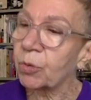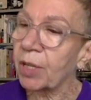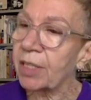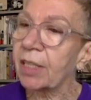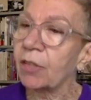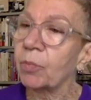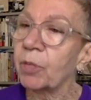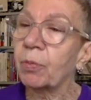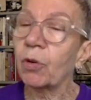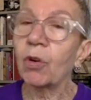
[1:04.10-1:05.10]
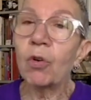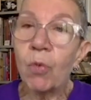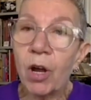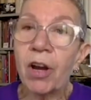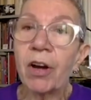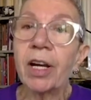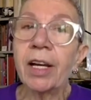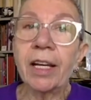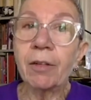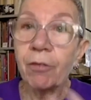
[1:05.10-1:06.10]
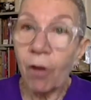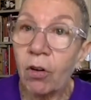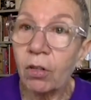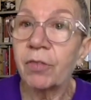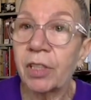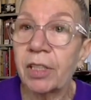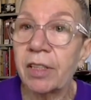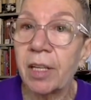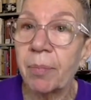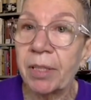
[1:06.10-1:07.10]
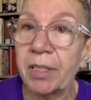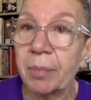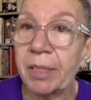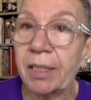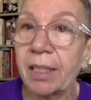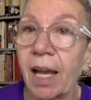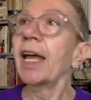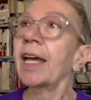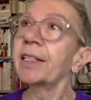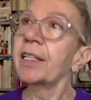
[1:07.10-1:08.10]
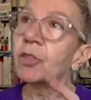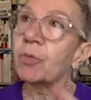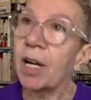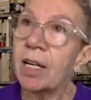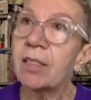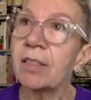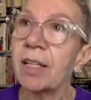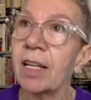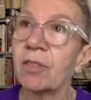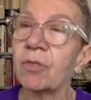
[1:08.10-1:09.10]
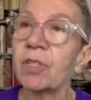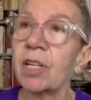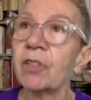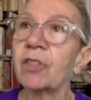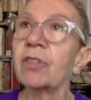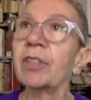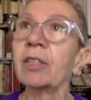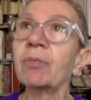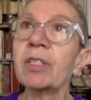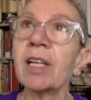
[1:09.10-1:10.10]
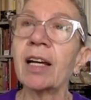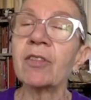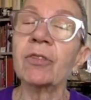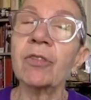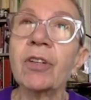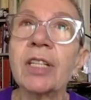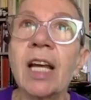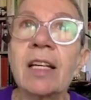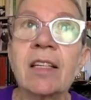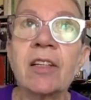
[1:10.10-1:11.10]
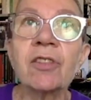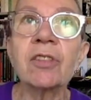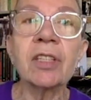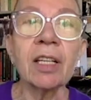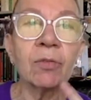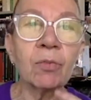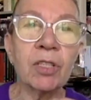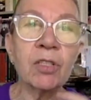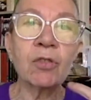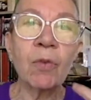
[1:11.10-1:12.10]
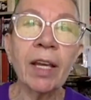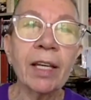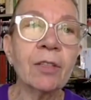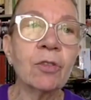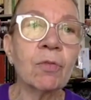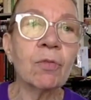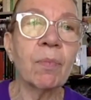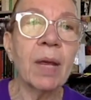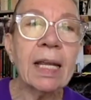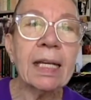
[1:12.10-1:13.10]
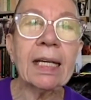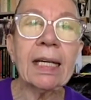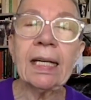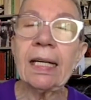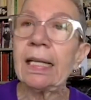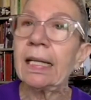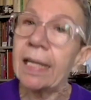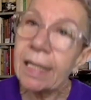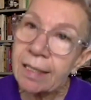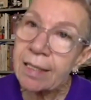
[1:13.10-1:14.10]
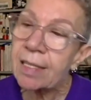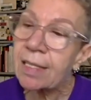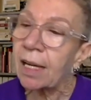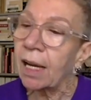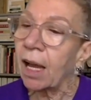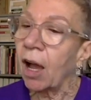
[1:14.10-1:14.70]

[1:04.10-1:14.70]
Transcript: was addressing the people who were involved in the epidemic. And it was an association that was actually an organization that was trying to make links